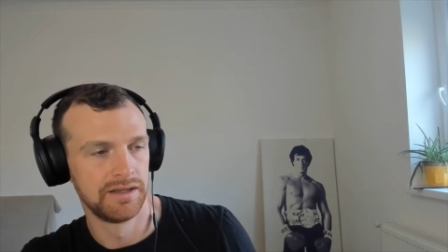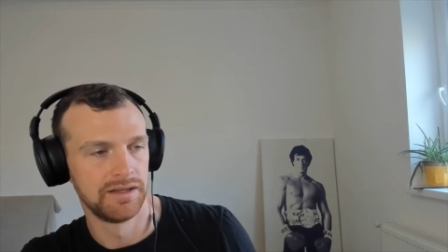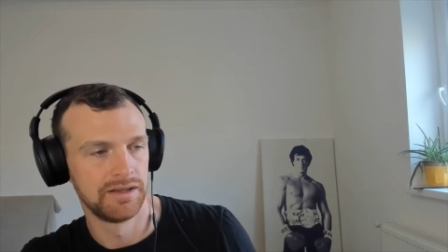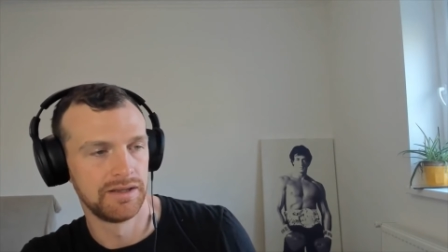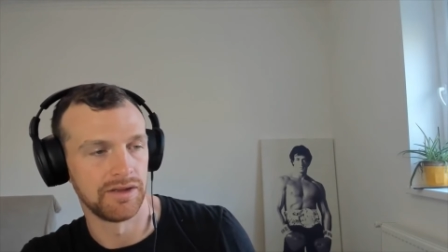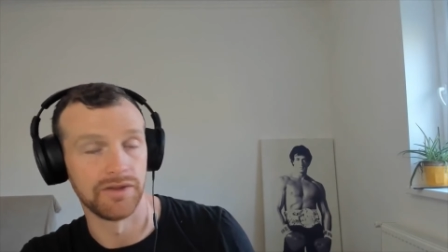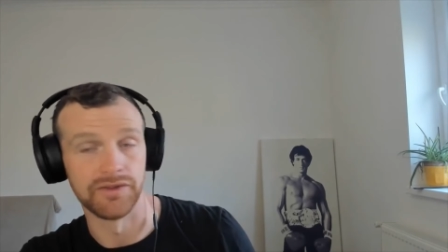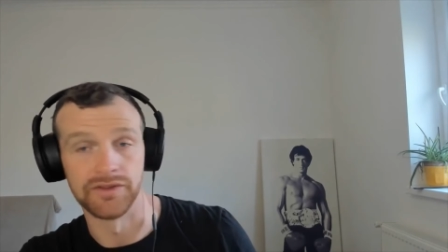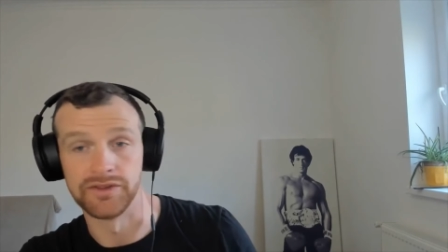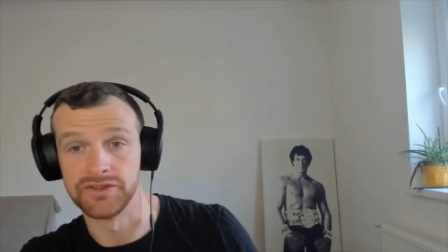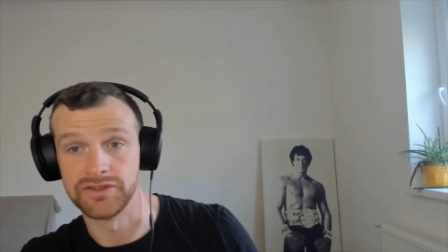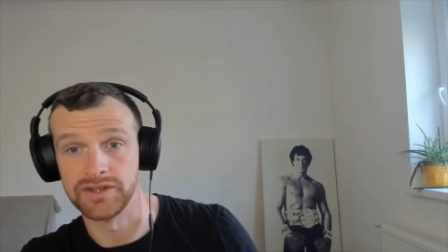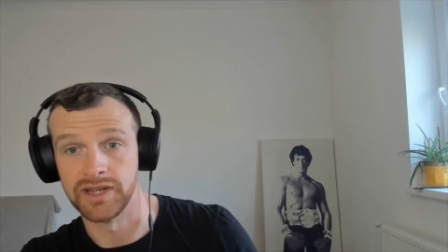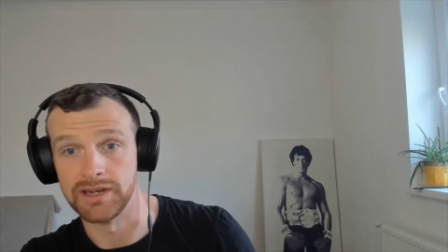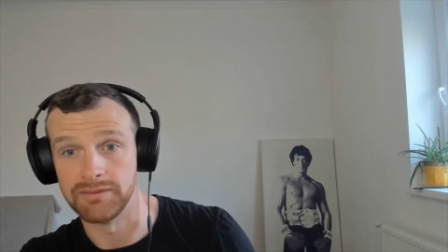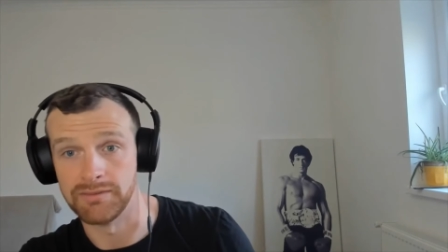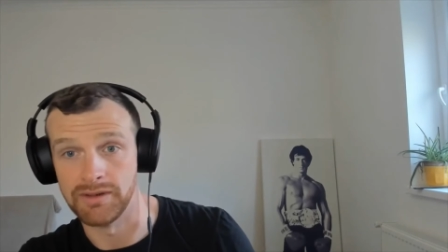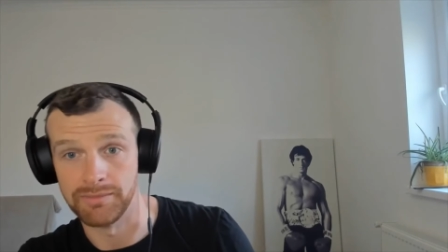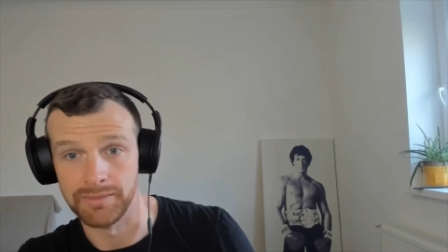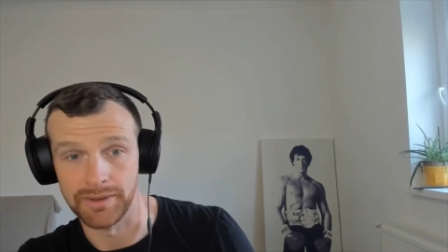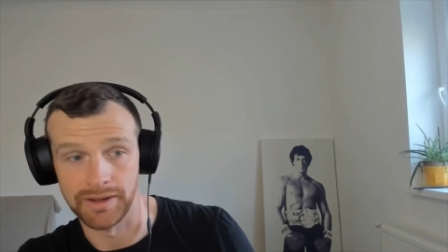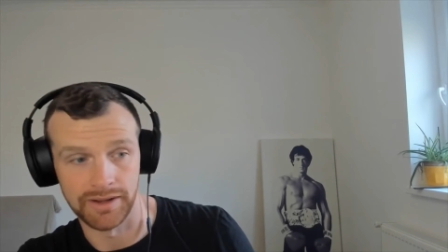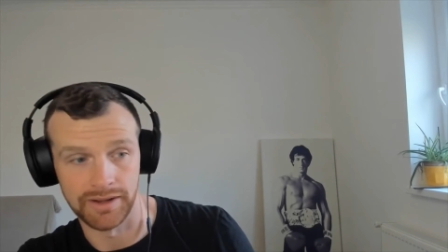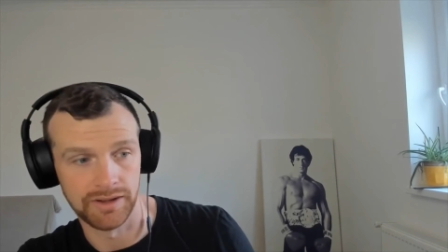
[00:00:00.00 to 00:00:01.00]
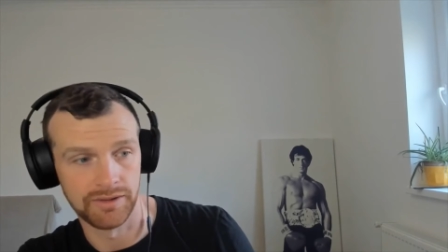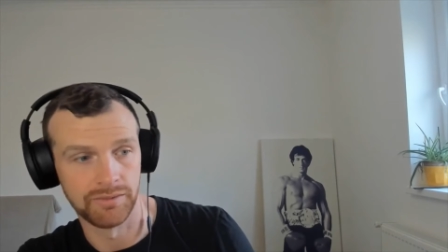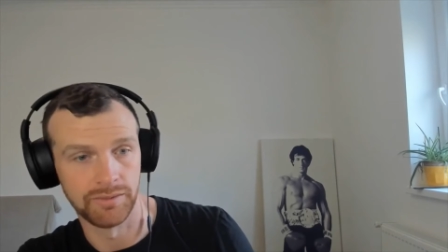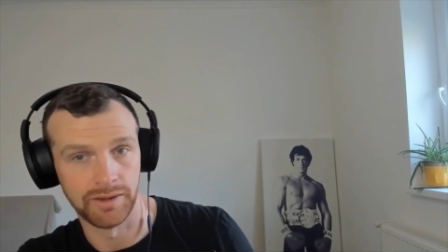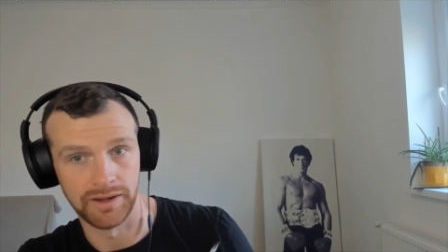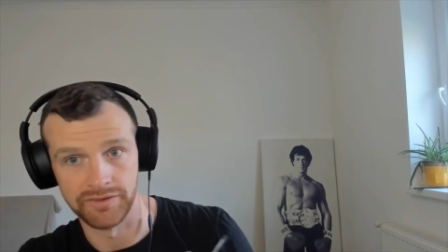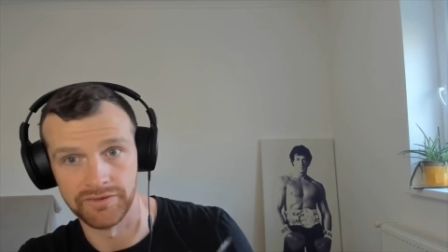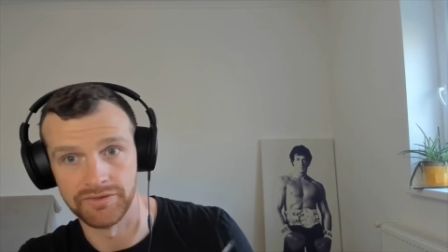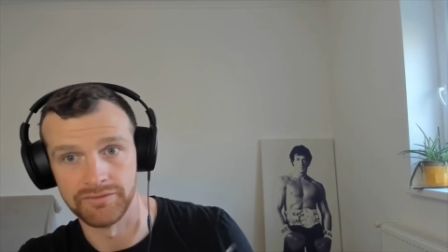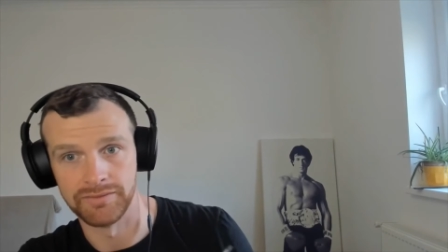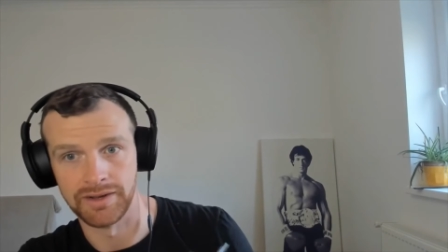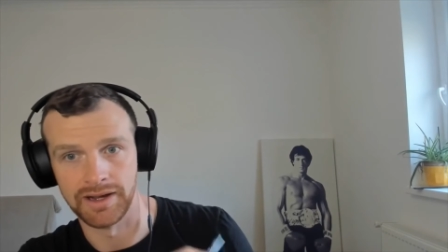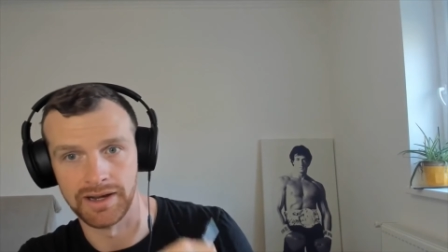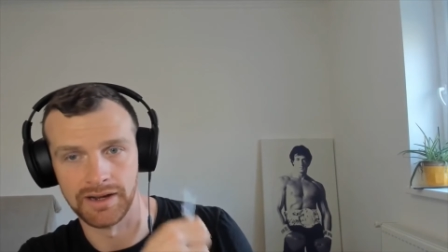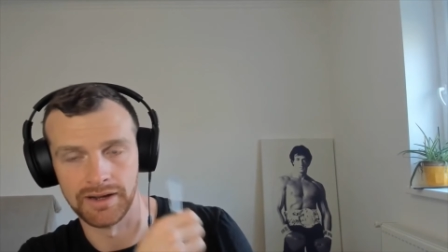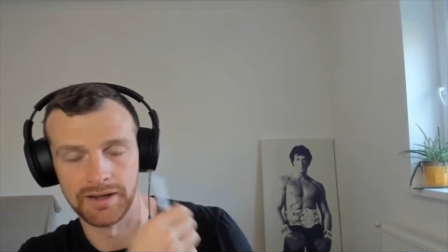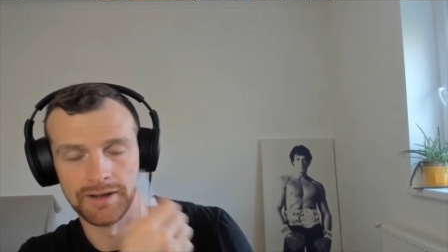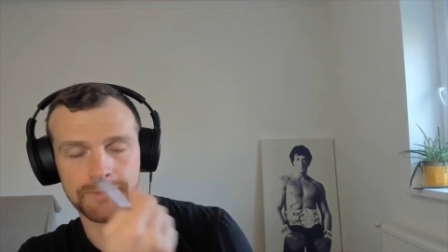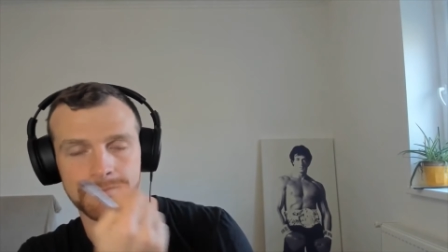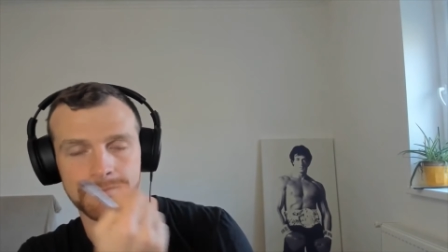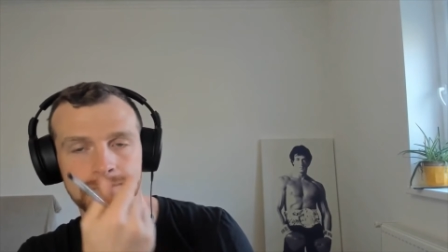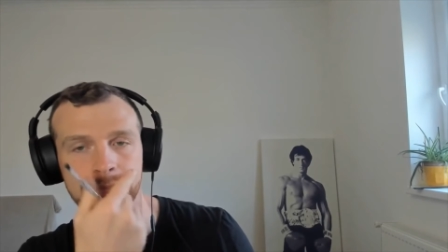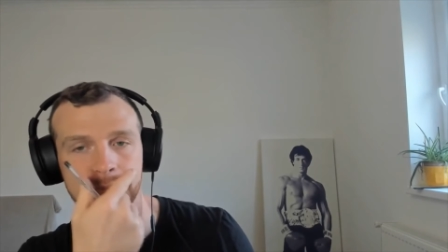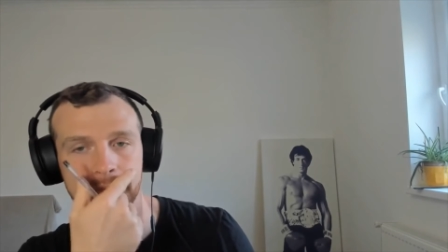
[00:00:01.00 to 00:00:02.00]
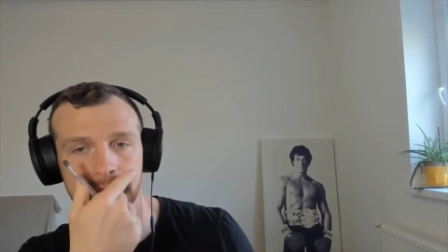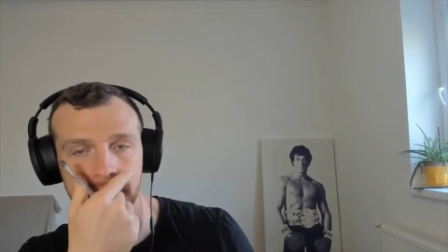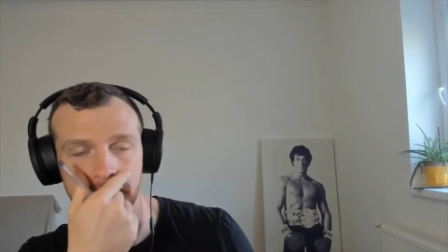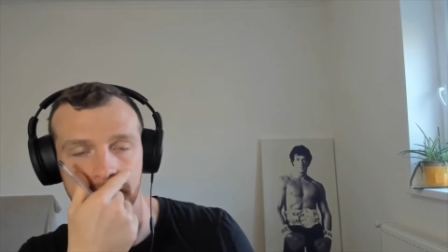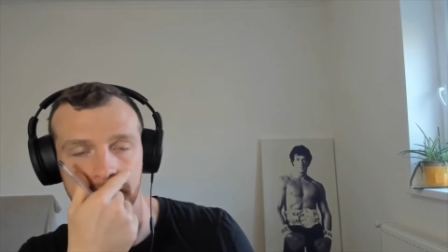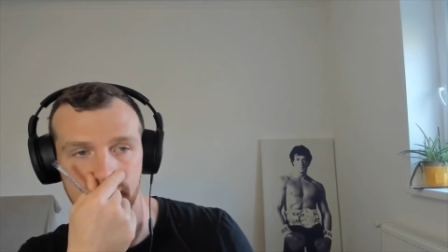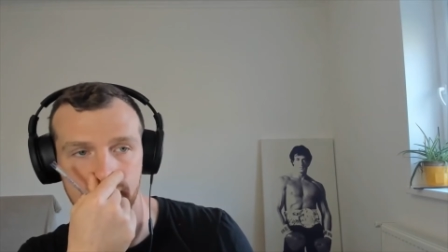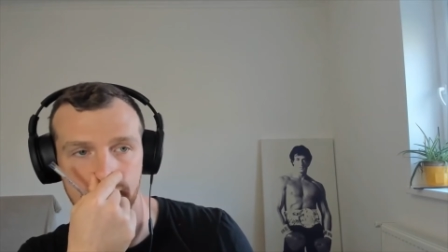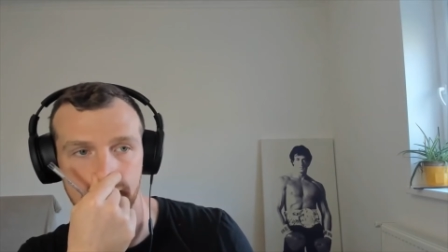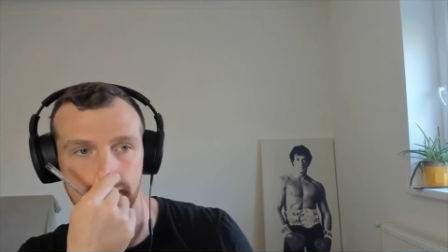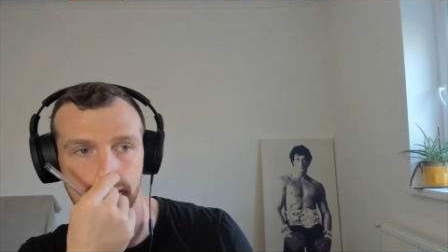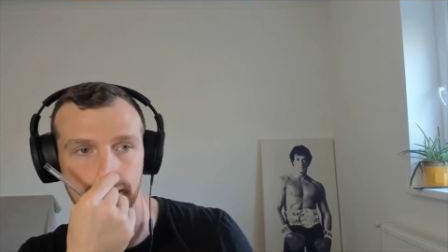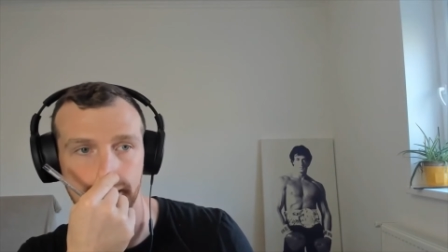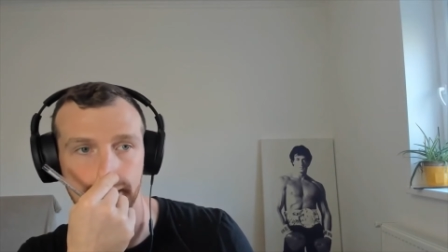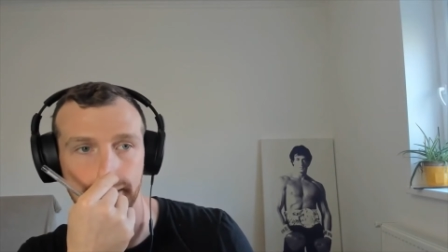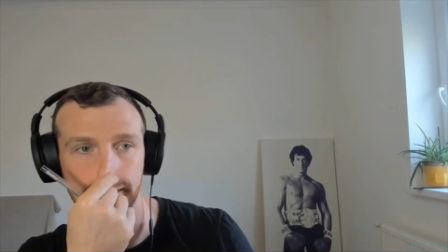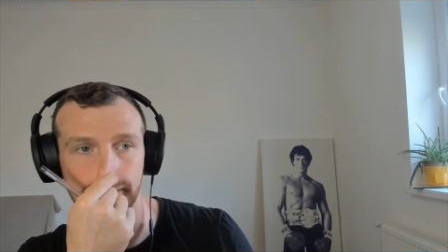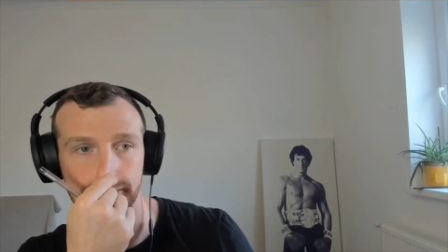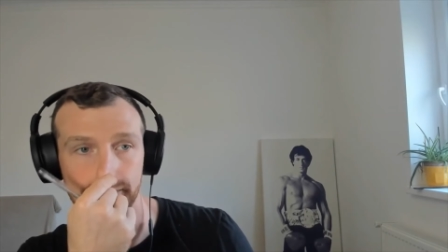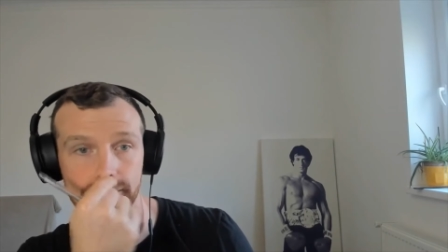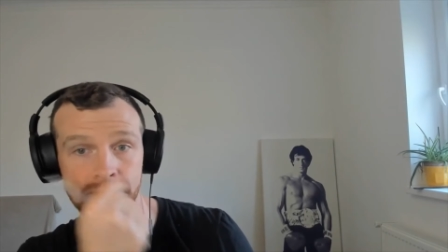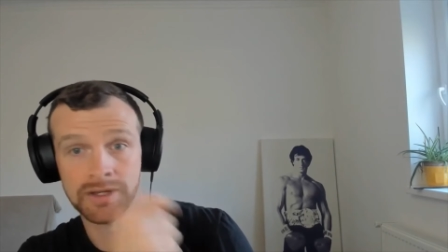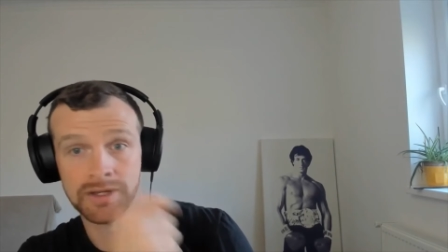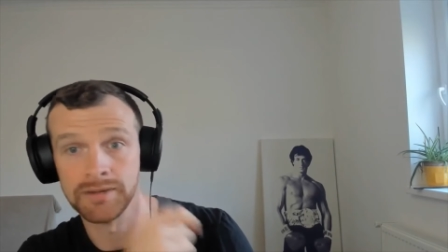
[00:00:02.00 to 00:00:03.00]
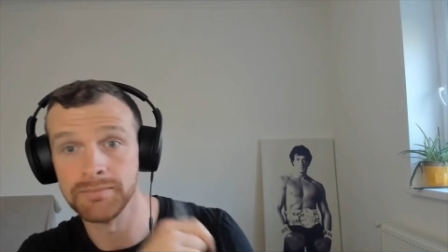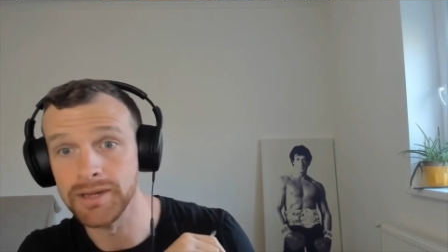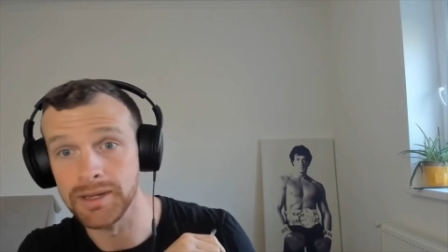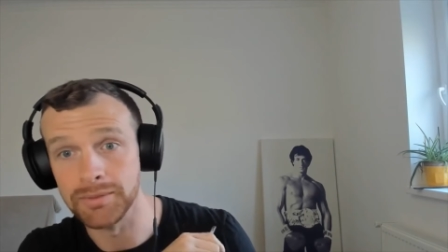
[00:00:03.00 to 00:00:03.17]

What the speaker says: on the side of my bed, waiting for my alarm. Some